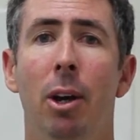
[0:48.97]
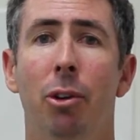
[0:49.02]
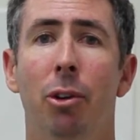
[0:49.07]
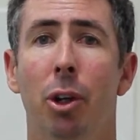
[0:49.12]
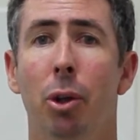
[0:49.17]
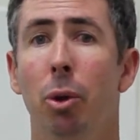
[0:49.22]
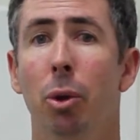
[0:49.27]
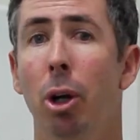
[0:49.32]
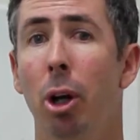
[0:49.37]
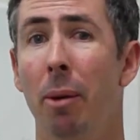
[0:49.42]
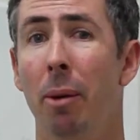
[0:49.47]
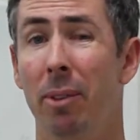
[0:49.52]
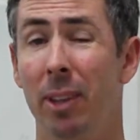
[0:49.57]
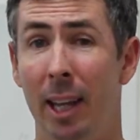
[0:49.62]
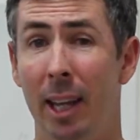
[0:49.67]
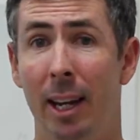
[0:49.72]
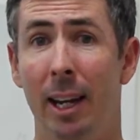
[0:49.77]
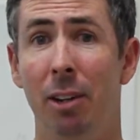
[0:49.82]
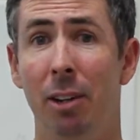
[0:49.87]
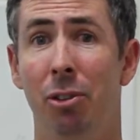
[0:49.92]
So
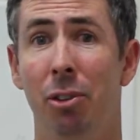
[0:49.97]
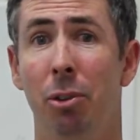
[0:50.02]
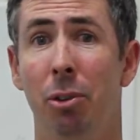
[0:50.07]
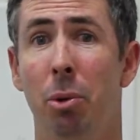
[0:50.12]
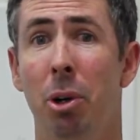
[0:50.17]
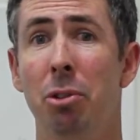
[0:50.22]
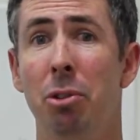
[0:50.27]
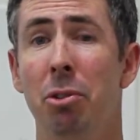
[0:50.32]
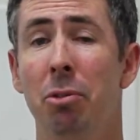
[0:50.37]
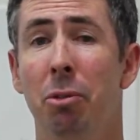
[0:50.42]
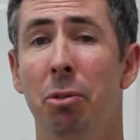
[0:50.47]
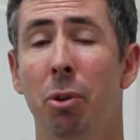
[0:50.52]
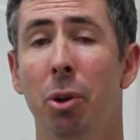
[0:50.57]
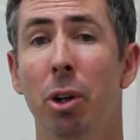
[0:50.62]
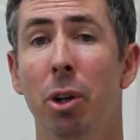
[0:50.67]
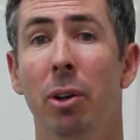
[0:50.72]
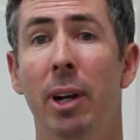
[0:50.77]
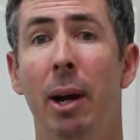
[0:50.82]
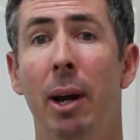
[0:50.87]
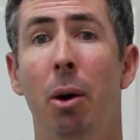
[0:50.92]
hopefully that answers the question for
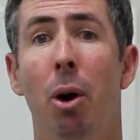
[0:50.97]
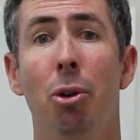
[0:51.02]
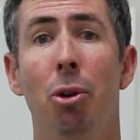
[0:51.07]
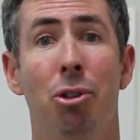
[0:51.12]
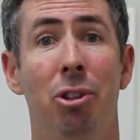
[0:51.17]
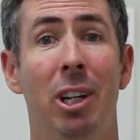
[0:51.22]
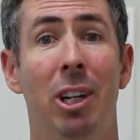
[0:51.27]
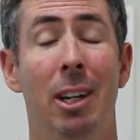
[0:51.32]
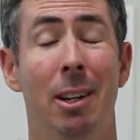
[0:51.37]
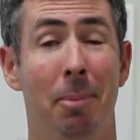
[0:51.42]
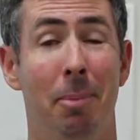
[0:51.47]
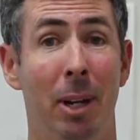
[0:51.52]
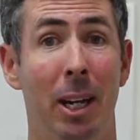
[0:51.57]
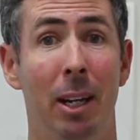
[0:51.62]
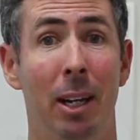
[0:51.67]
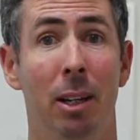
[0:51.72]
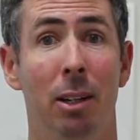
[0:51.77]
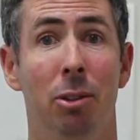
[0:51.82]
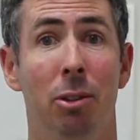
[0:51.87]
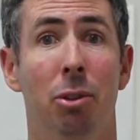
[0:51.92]
you on how old you need to
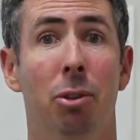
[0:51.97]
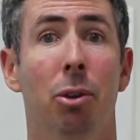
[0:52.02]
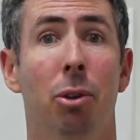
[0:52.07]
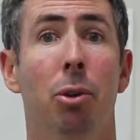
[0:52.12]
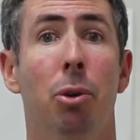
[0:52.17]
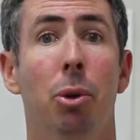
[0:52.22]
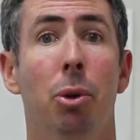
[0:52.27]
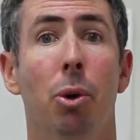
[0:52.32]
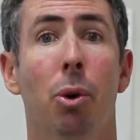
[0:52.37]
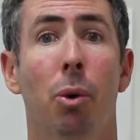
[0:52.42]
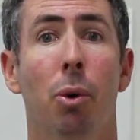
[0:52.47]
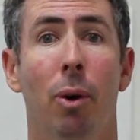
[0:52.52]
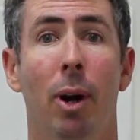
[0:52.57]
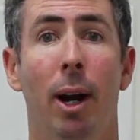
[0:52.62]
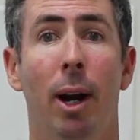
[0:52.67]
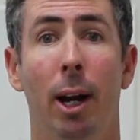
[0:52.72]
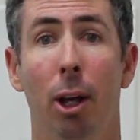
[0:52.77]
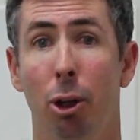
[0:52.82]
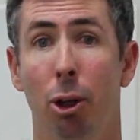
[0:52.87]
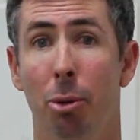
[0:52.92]
be to do your
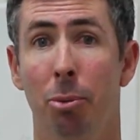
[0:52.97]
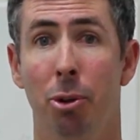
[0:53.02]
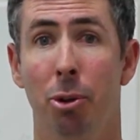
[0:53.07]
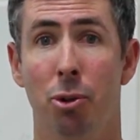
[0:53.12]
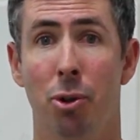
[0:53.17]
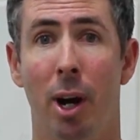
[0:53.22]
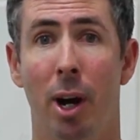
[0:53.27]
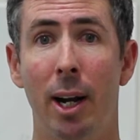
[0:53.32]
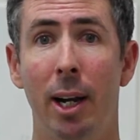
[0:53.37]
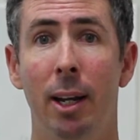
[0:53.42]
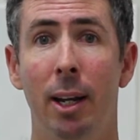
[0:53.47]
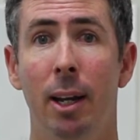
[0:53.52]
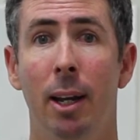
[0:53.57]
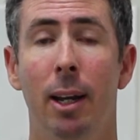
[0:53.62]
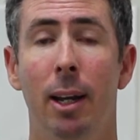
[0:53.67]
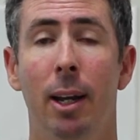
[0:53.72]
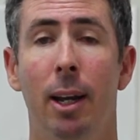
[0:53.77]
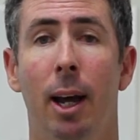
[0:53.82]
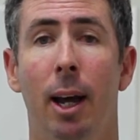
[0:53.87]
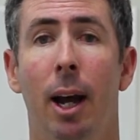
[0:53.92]
helicopter training.
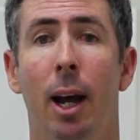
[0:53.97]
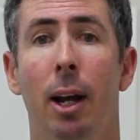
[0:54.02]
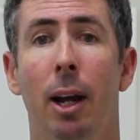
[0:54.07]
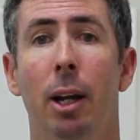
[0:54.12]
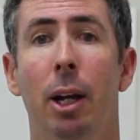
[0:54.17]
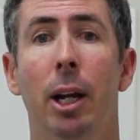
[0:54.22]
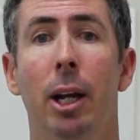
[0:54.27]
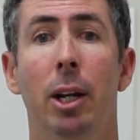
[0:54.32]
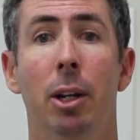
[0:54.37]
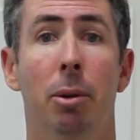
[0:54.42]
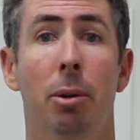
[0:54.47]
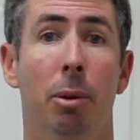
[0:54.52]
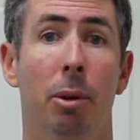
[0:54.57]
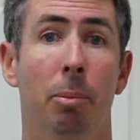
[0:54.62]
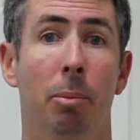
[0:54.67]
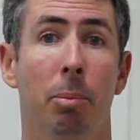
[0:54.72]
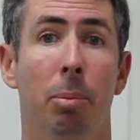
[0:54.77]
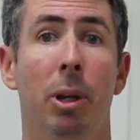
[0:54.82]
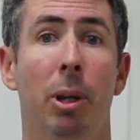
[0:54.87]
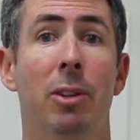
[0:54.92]
And
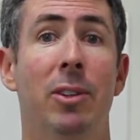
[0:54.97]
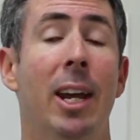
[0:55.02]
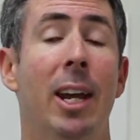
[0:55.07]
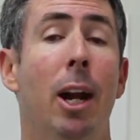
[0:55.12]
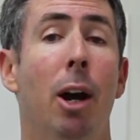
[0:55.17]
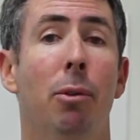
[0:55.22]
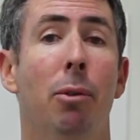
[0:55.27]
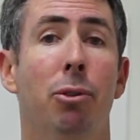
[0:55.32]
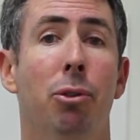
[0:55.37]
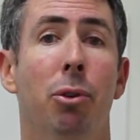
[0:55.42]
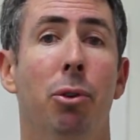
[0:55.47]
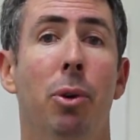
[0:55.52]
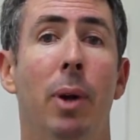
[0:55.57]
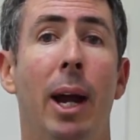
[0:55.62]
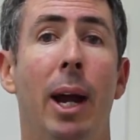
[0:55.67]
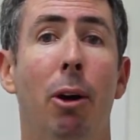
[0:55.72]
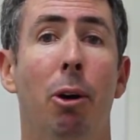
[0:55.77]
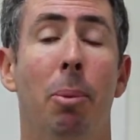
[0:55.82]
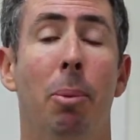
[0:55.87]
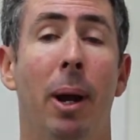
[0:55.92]
please head over
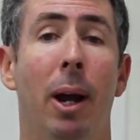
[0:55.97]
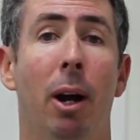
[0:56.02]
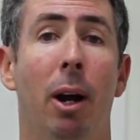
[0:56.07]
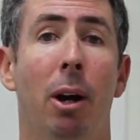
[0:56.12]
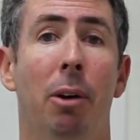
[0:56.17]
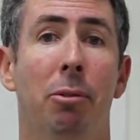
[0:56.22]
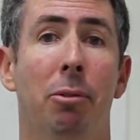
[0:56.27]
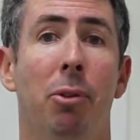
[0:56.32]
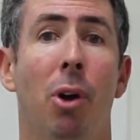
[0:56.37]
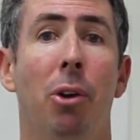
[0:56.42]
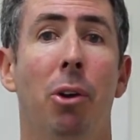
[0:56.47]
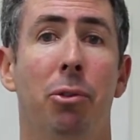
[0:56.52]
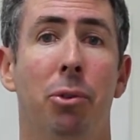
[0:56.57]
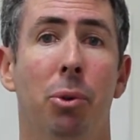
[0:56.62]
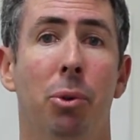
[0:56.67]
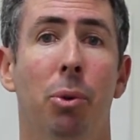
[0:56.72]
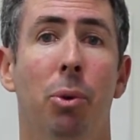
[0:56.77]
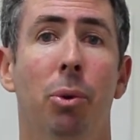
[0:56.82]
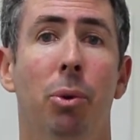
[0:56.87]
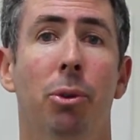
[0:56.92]
to
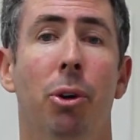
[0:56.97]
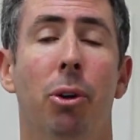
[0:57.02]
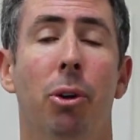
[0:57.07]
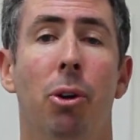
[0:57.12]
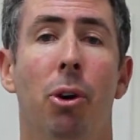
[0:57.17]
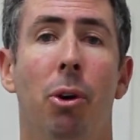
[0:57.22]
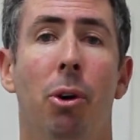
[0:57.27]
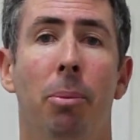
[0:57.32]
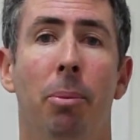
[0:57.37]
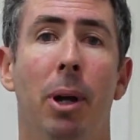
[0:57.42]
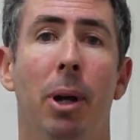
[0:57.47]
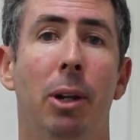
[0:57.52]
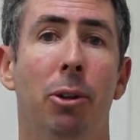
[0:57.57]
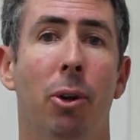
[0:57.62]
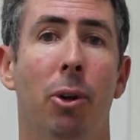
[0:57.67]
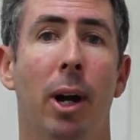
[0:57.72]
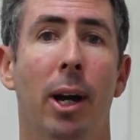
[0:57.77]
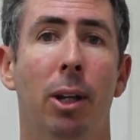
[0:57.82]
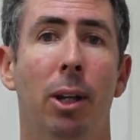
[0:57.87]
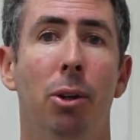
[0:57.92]

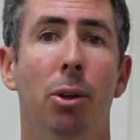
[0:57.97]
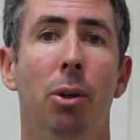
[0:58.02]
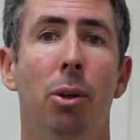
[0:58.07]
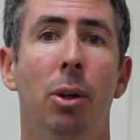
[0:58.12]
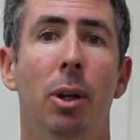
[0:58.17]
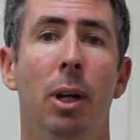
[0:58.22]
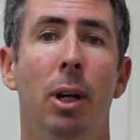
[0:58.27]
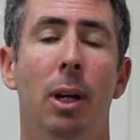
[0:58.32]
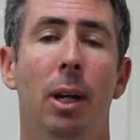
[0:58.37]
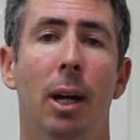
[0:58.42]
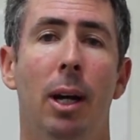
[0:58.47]
aeropowerflightschool.com.au.